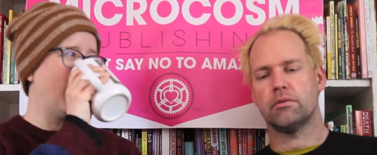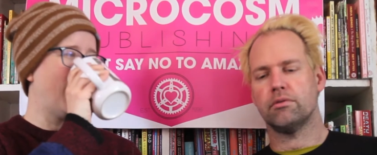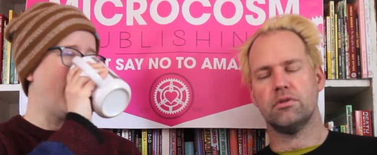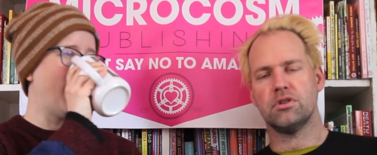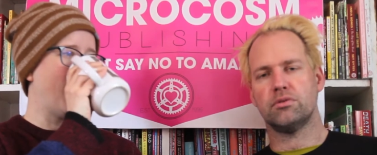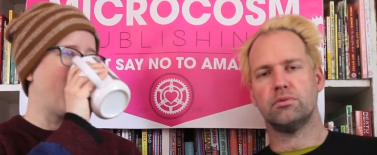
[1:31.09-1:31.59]

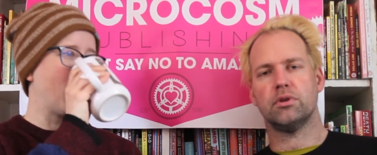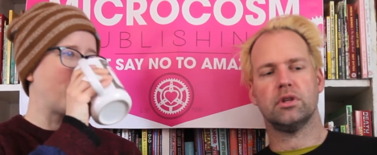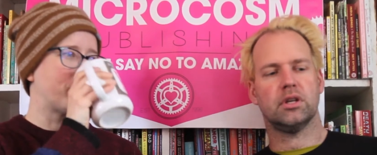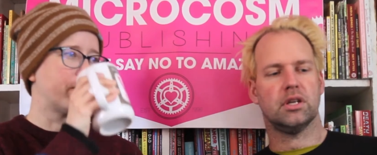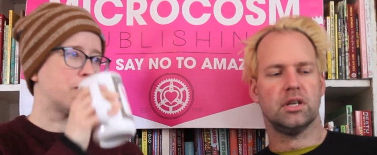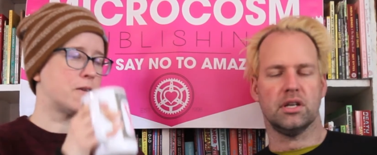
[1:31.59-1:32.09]
Speaker 1: this
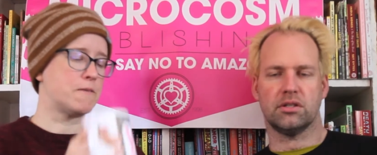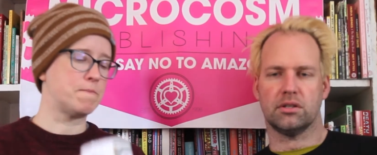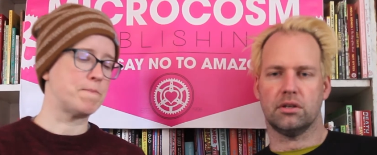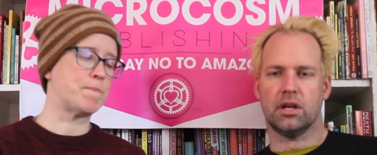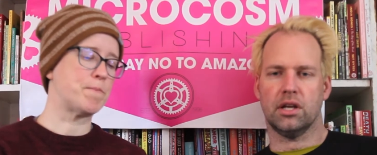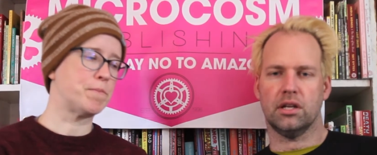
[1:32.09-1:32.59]
really
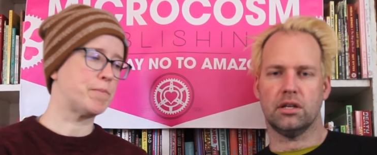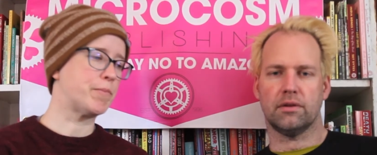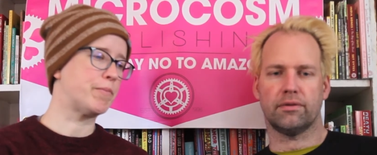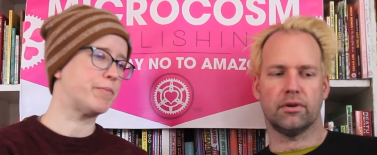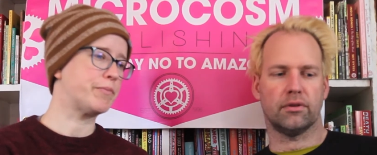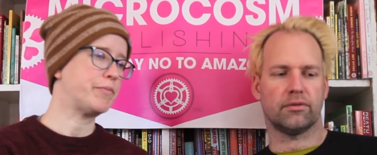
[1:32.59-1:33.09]
isn't any
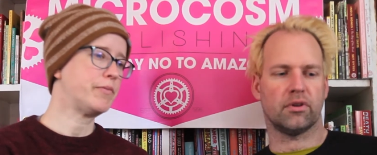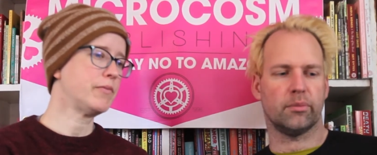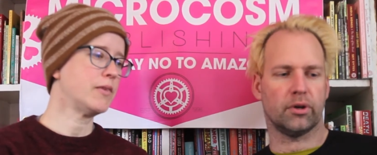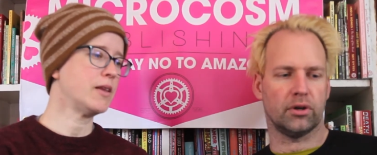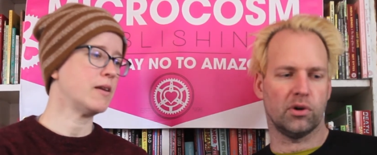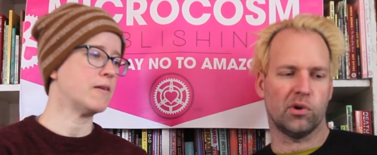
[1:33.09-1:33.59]
different
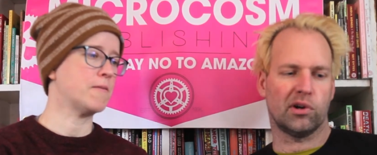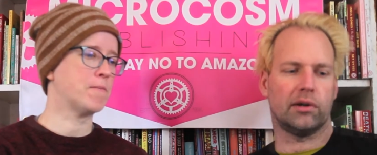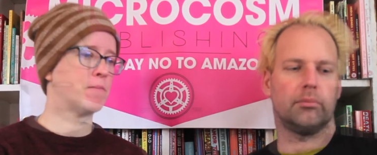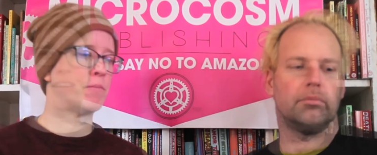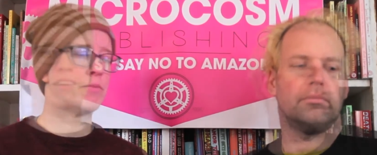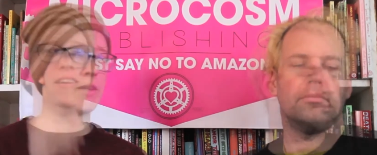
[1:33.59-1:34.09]
from our
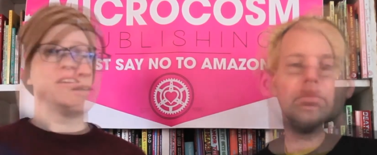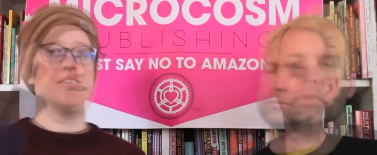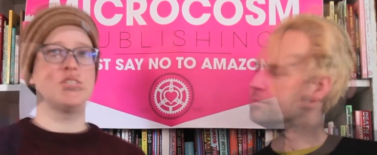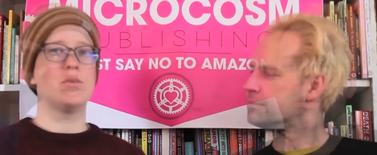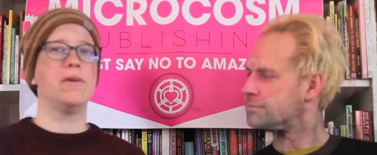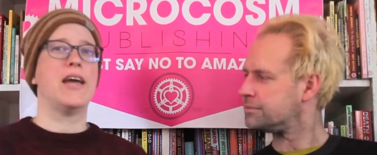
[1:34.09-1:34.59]
norm.
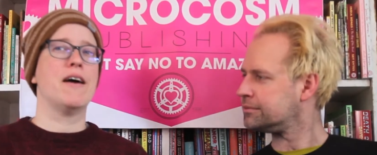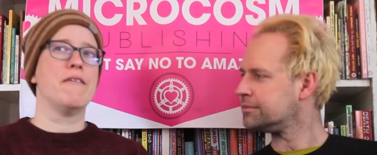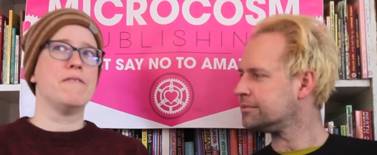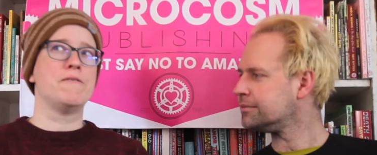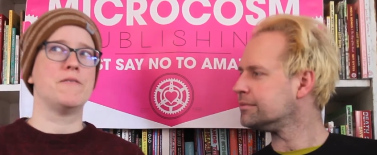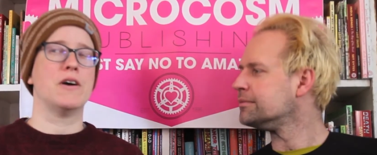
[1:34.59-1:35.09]
Speaker 2: So, know. we
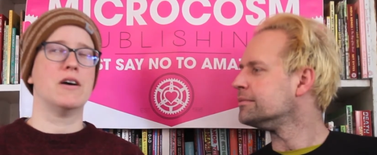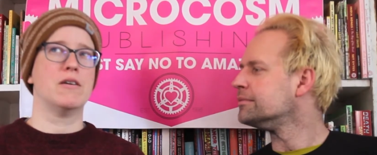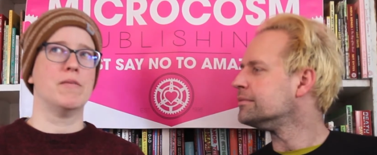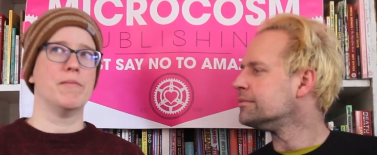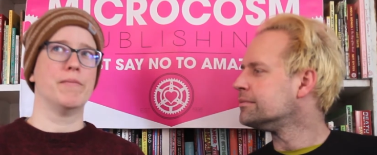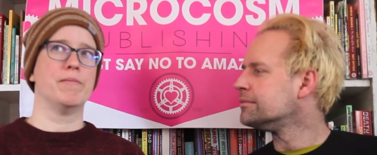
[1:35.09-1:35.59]
have
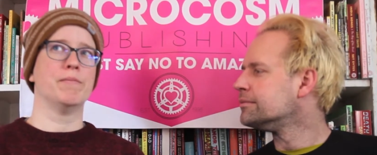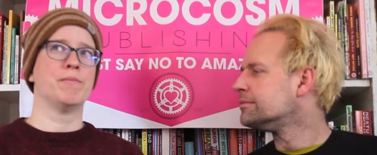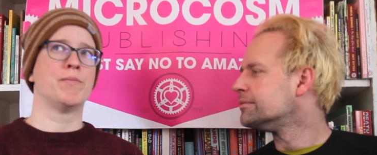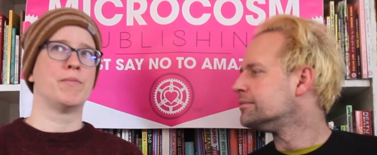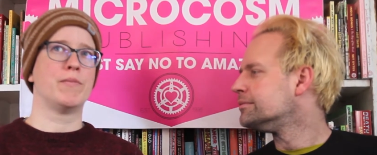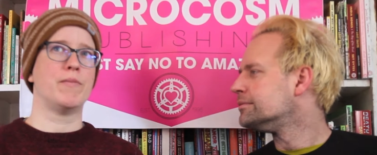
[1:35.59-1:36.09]
um,
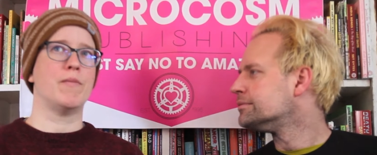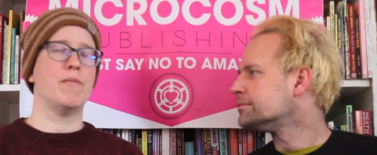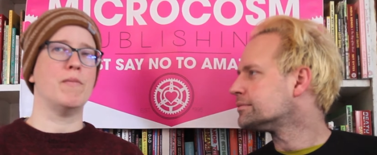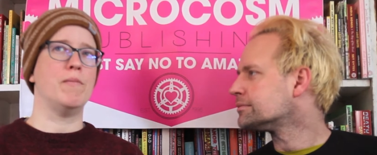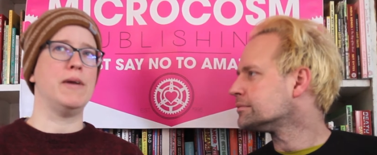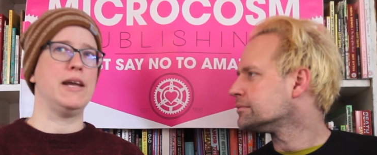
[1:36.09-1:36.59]

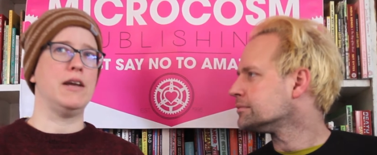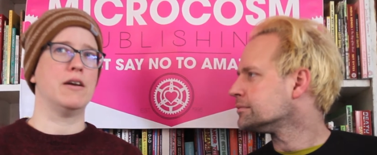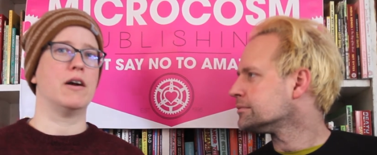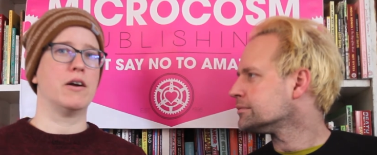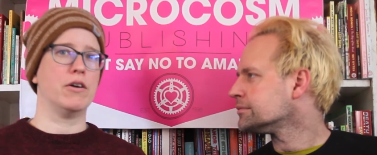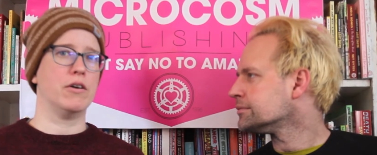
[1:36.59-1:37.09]
made
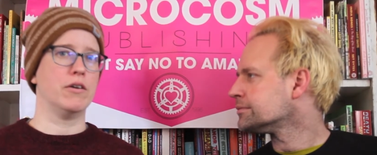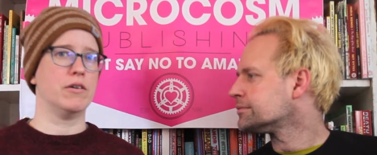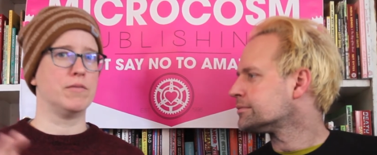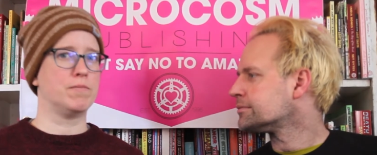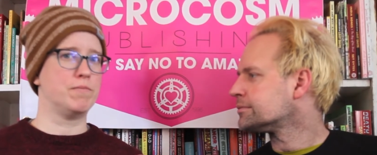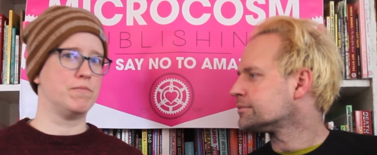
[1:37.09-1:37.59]

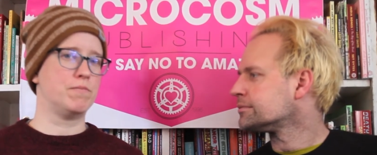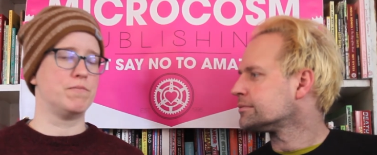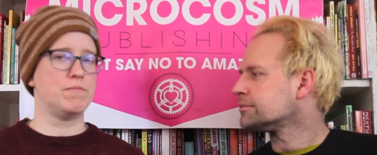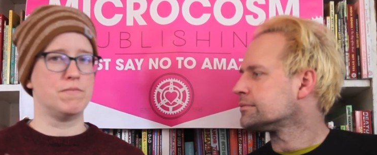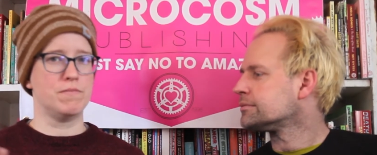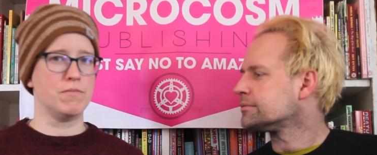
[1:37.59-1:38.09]
our
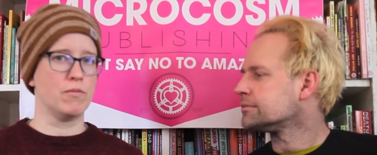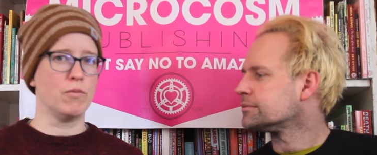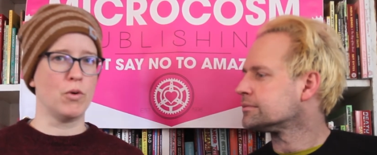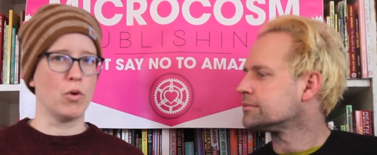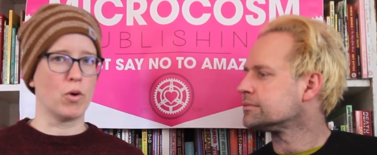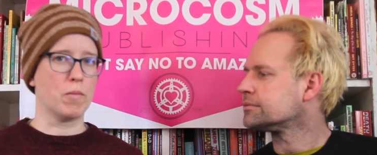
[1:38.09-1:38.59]

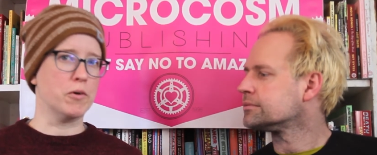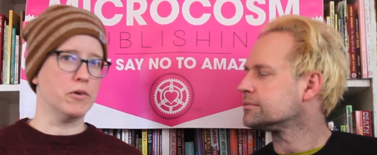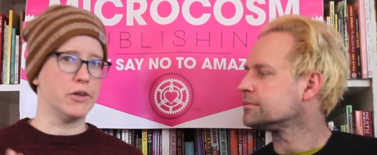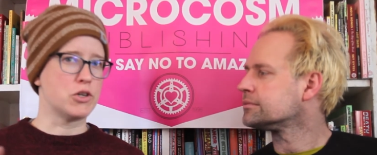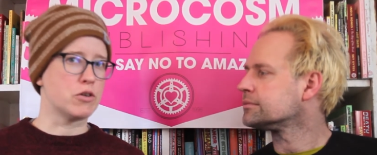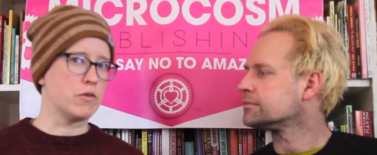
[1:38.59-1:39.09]

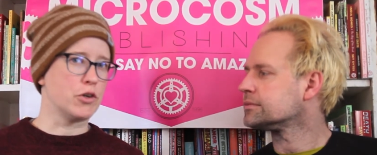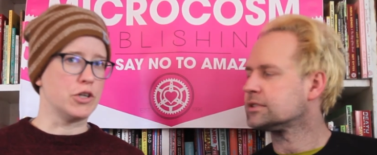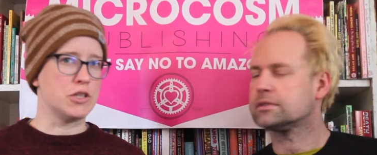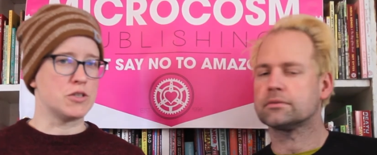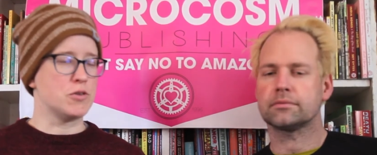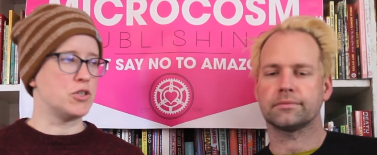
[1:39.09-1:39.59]
normal
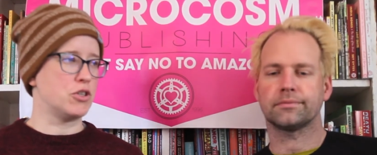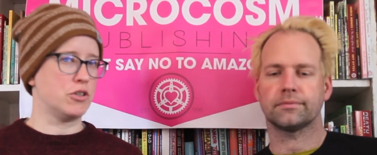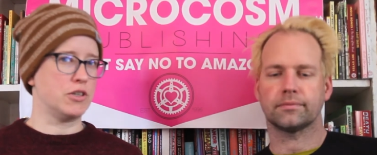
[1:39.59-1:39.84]
introverted social